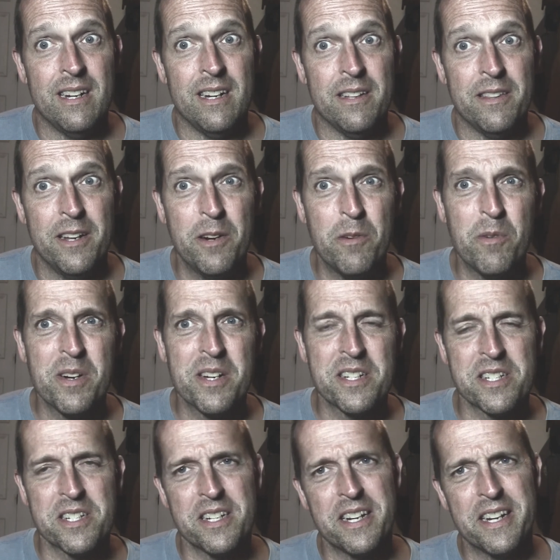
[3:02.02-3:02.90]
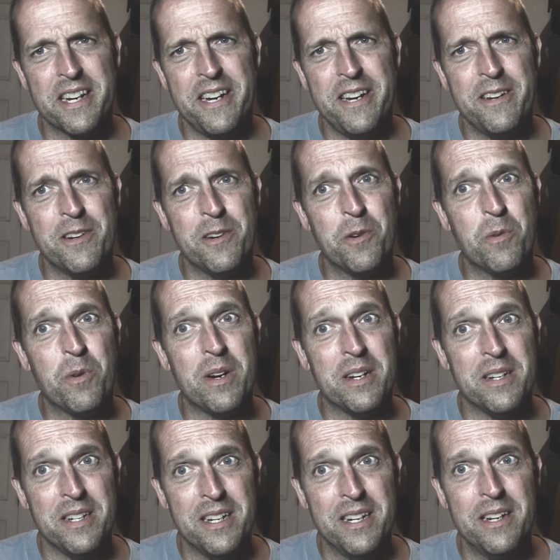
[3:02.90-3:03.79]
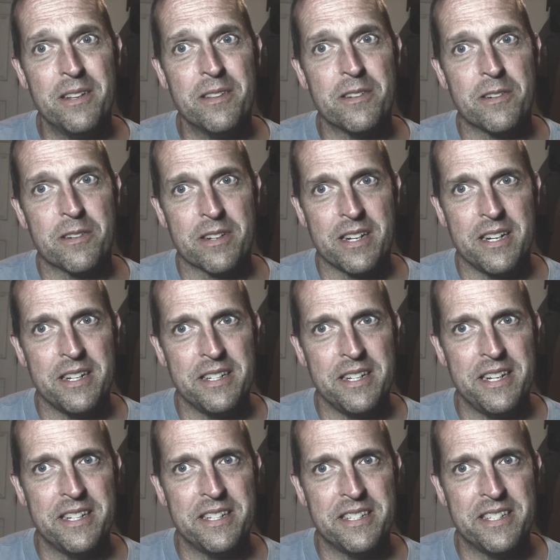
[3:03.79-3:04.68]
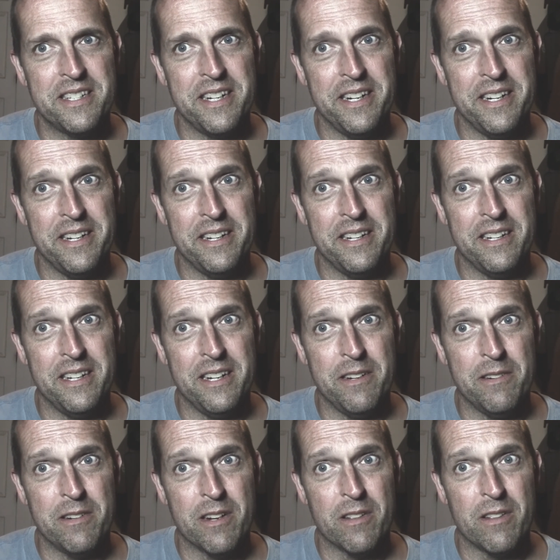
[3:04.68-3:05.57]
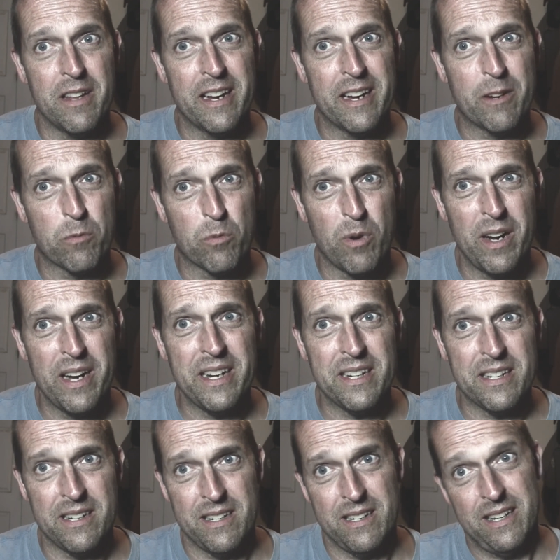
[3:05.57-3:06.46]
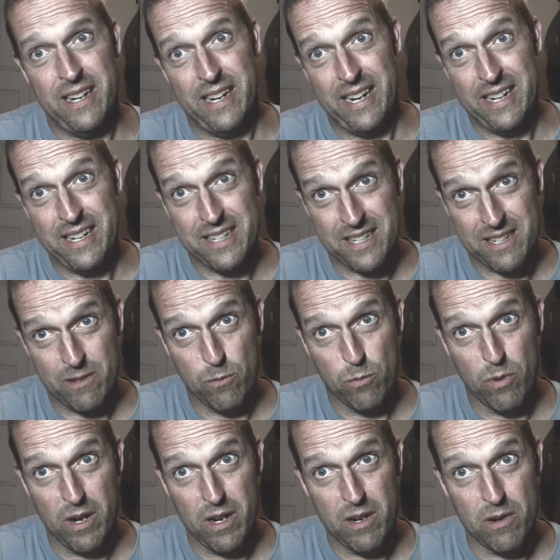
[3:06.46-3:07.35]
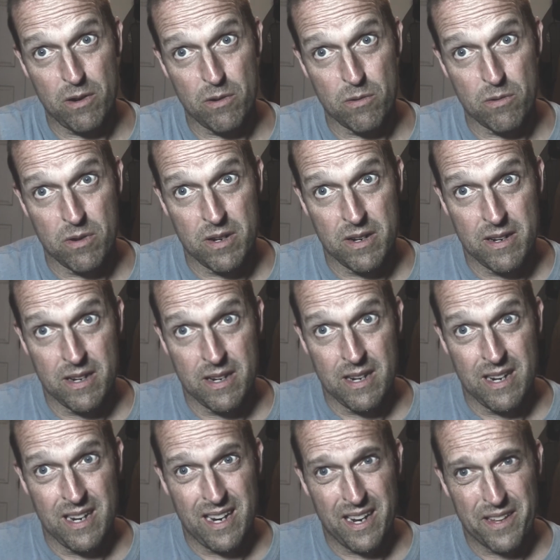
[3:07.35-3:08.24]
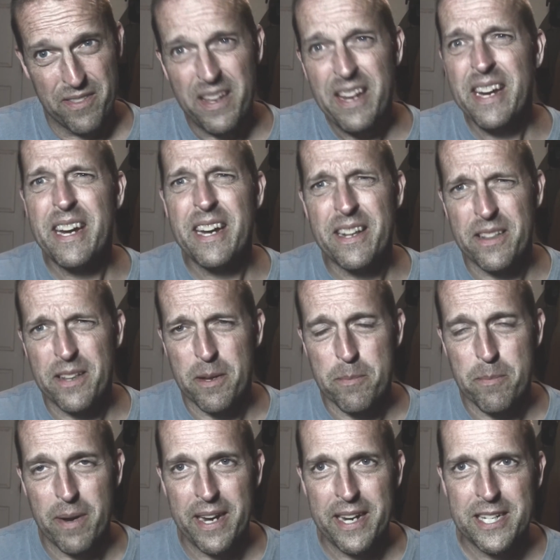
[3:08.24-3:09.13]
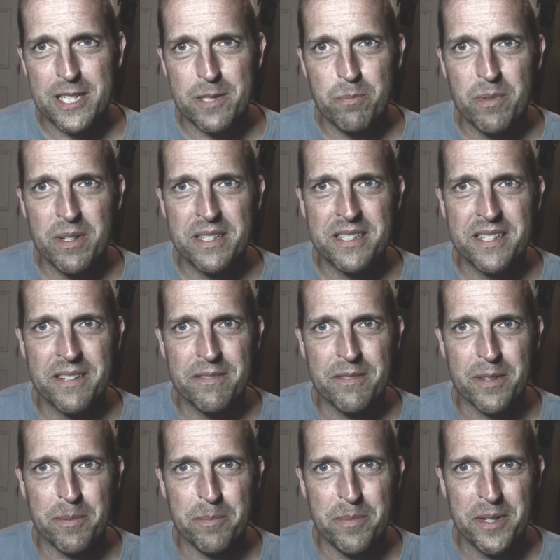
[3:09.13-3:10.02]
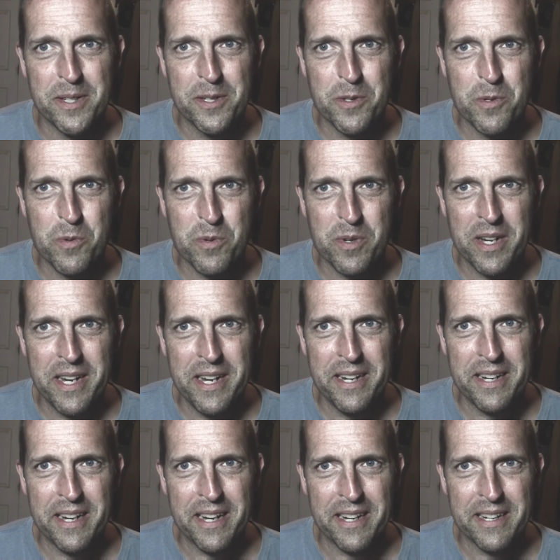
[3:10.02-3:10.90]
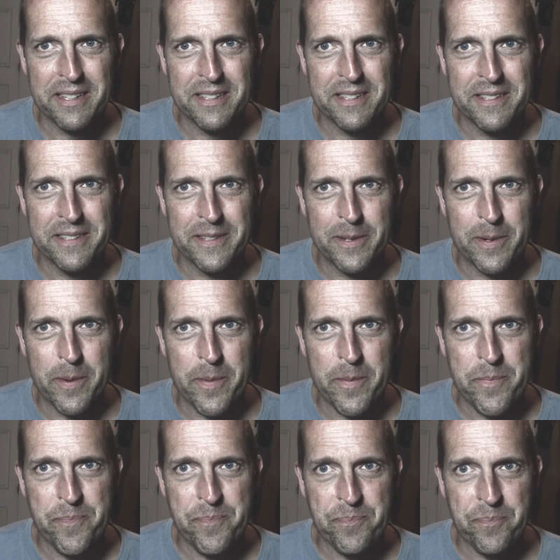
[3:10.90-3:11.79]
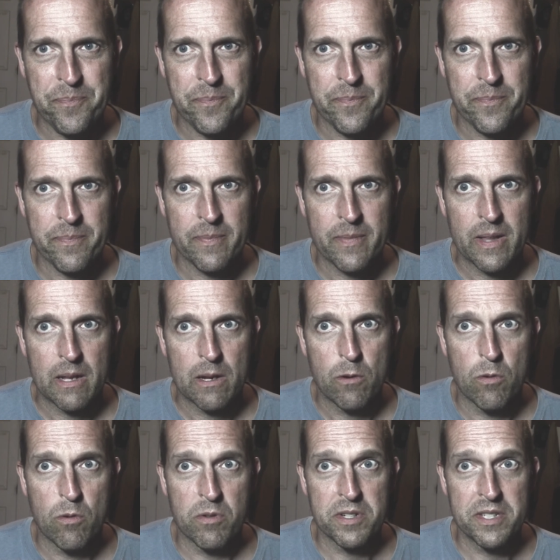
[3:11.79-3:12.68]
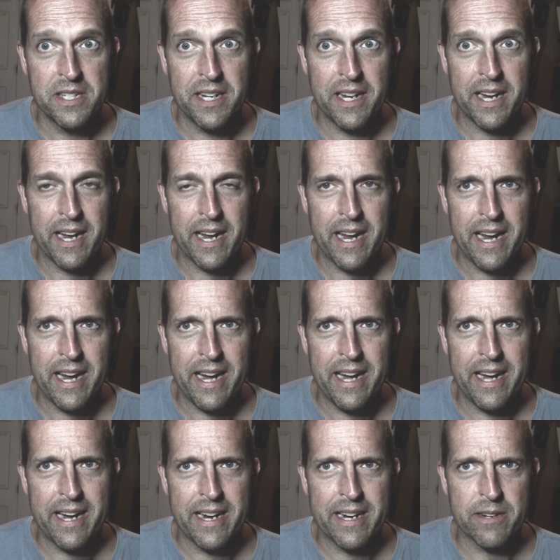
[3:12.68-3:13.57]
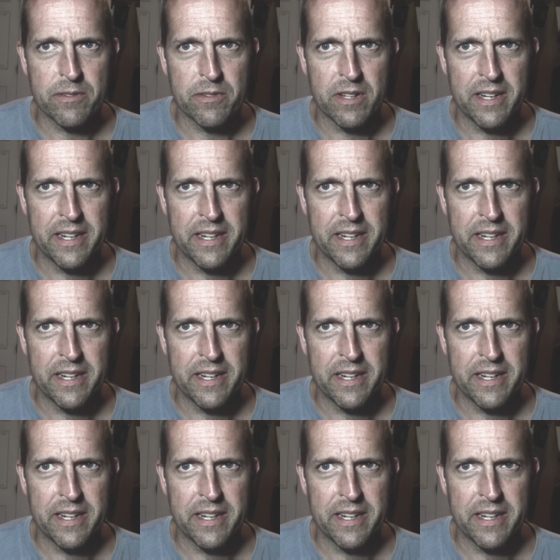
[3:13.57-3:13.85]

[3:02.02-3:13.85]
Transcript: there was another condensing unit right in, I think in the basement of a building, and of course it had of